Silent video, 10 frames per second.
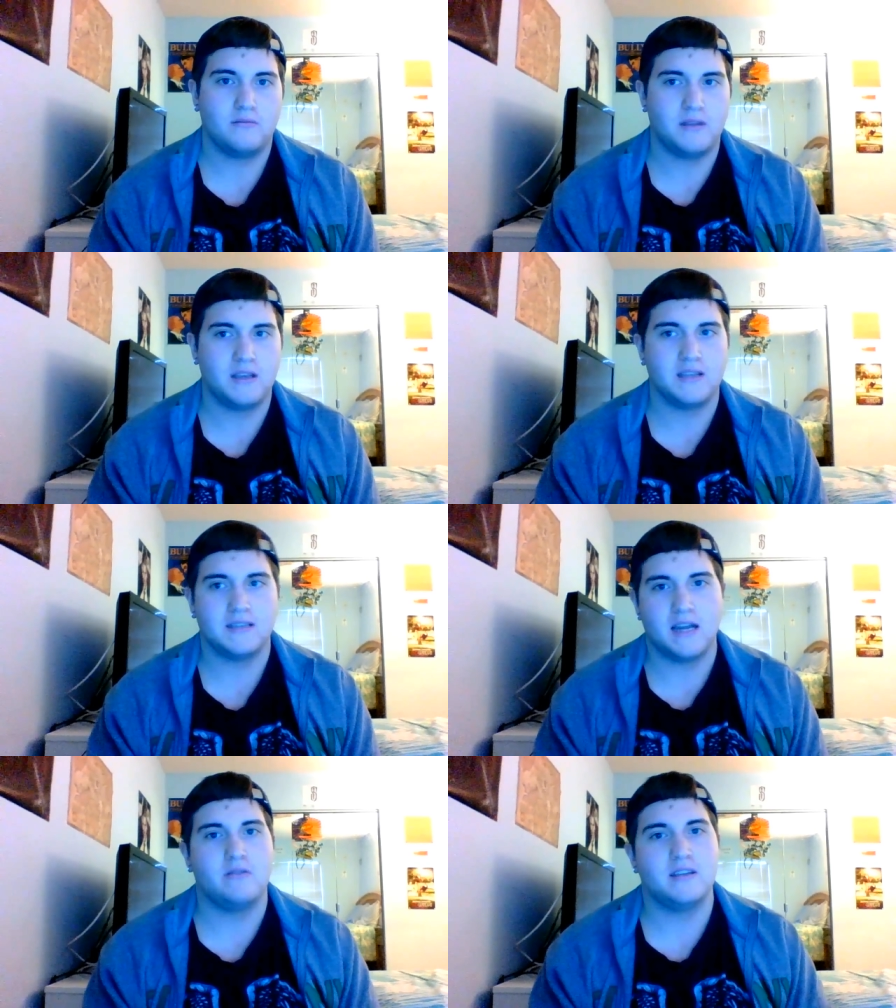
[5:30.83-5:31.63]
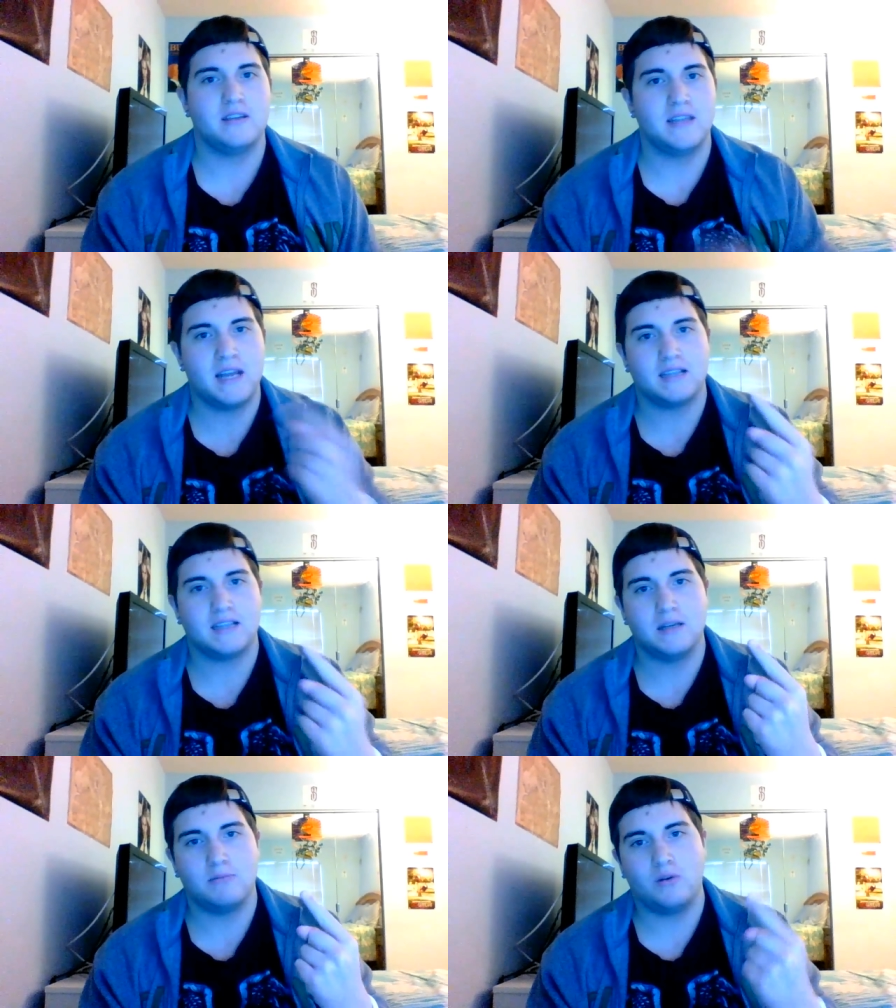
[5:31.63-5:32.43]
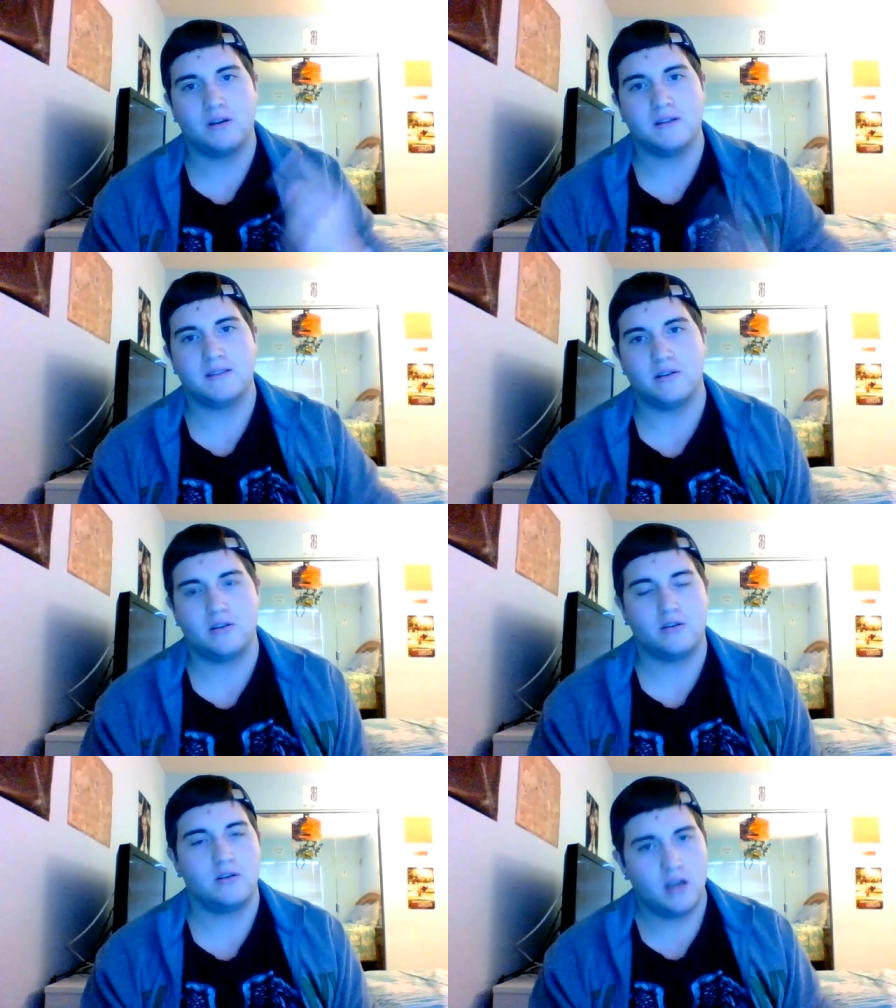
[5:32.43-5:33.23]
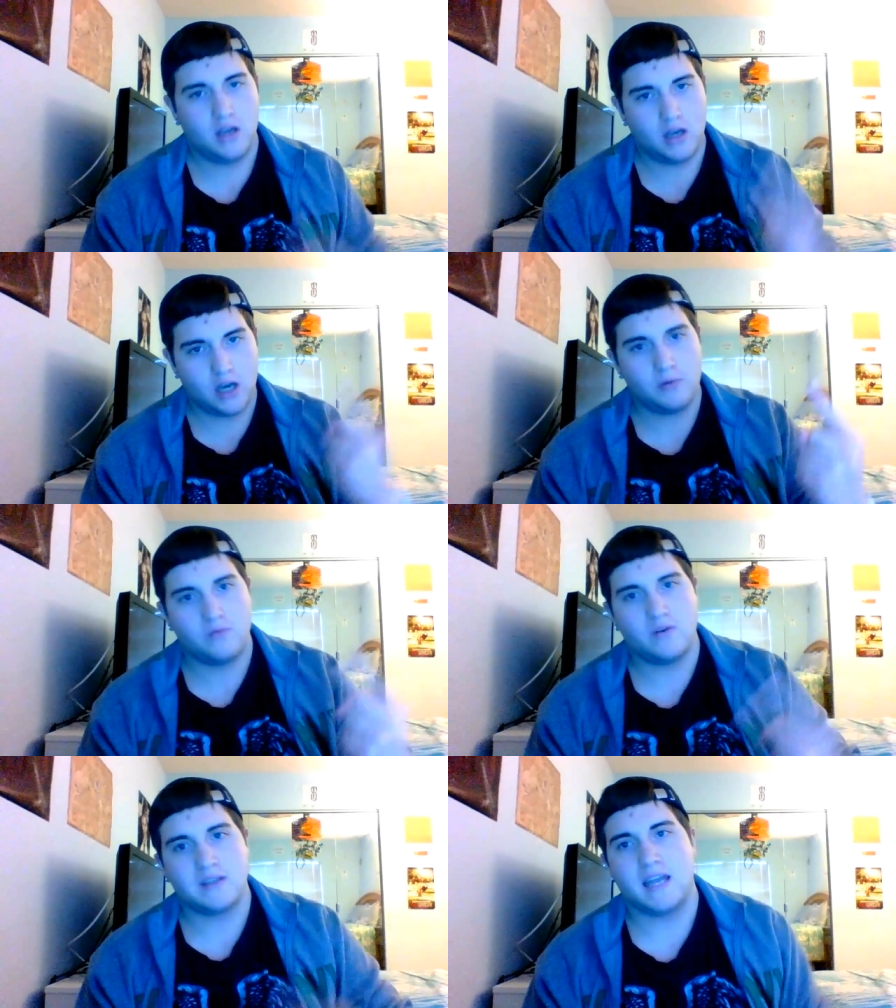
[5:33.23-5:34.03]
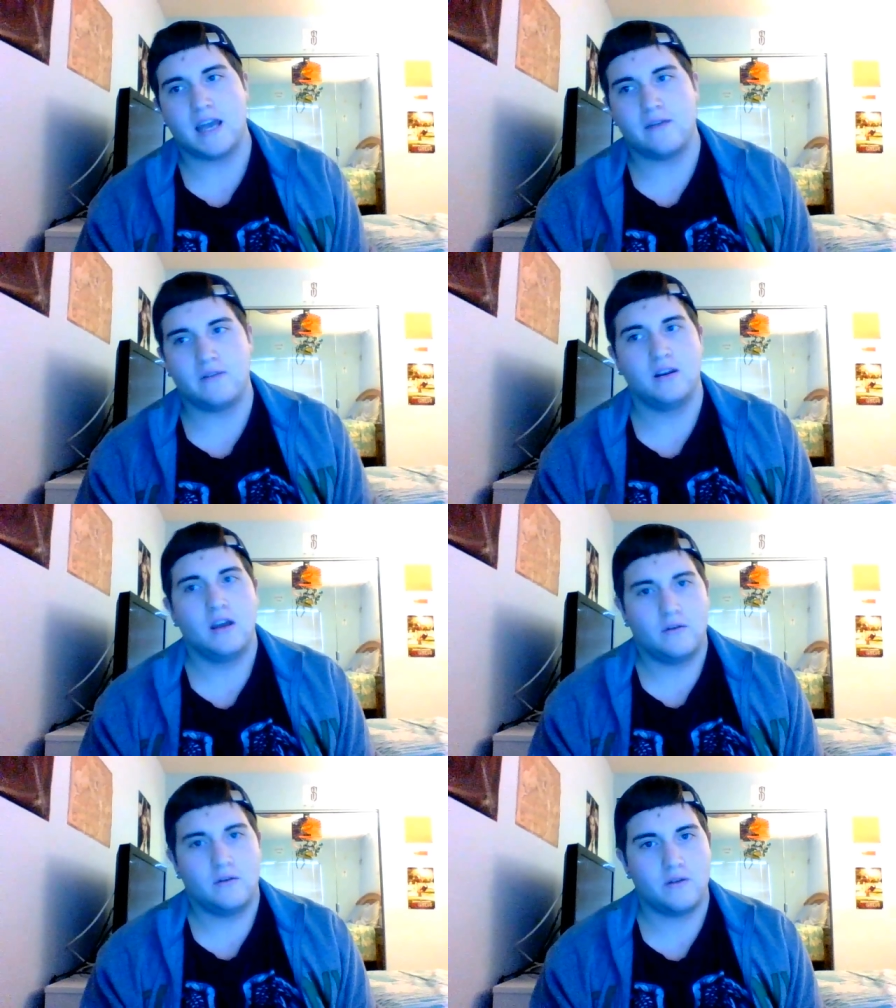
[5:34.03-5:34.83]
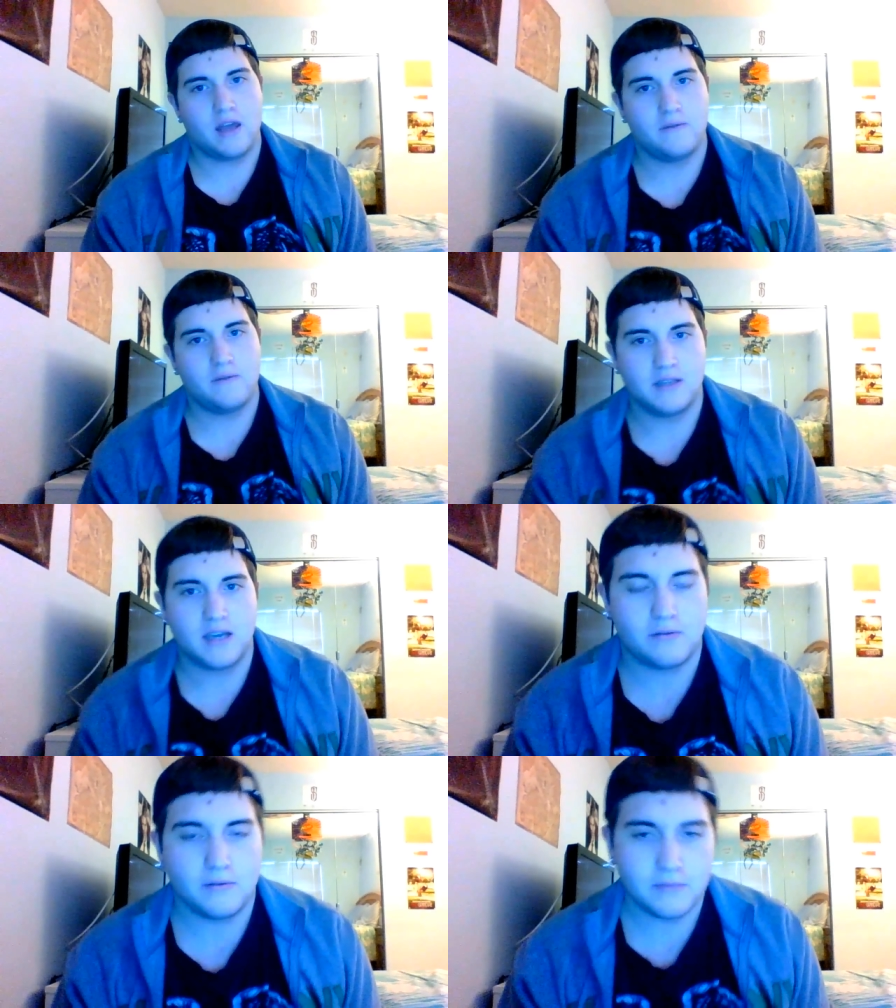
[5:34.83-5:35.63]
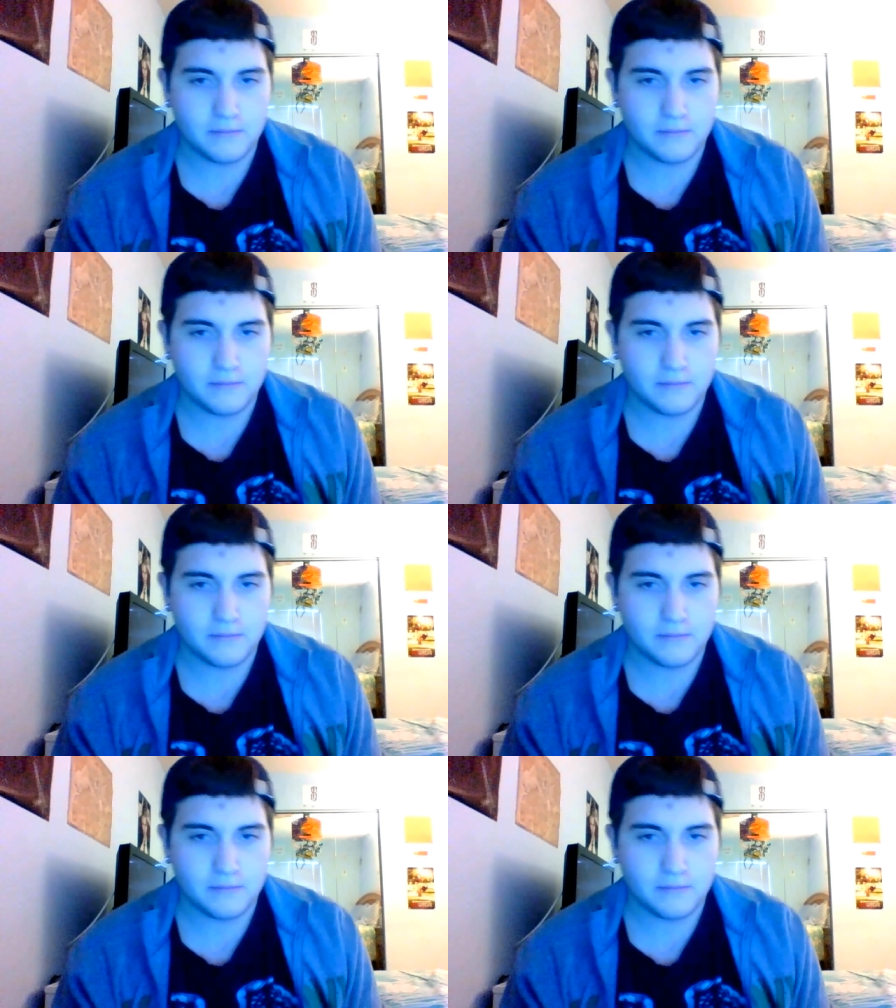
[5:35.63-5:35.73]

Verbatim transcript: Because now he's the next number one contender up in wrestling heaven for the heaven title.